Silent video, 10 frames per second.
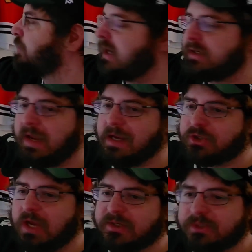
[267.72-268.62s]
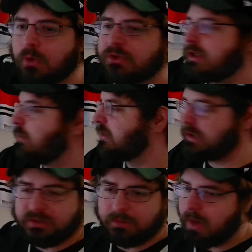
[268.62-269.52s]
to HK Sochi, which is
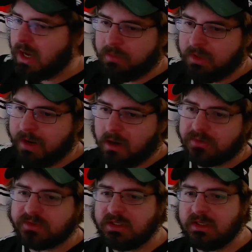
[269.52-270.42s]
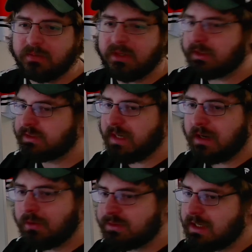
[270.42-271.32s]
a bottom-of-the-barrel team. Think San
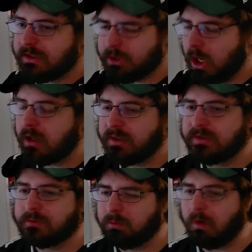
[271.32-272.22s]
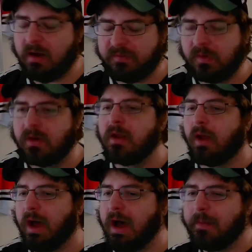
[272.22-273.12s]
Jose Sharks, rough
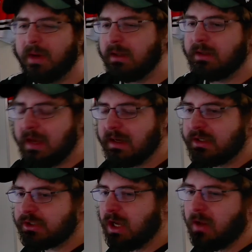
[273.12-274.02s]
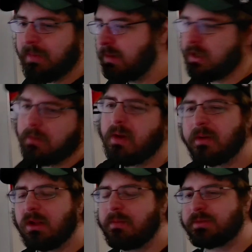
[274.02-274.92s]
in the NHL. Maybe
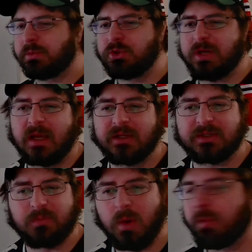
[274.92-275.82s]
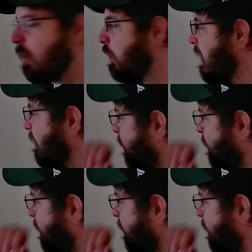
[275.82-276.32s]
Columbus Blue Jackets is more appropriate.